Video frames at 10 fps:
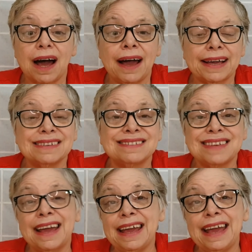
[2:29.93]
I could
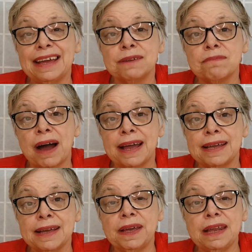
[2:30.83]
stay in
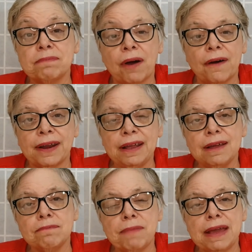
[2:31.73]
my pity
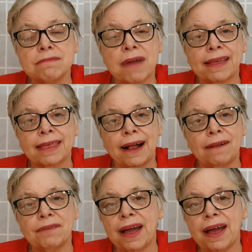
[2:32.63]
party, me, myself,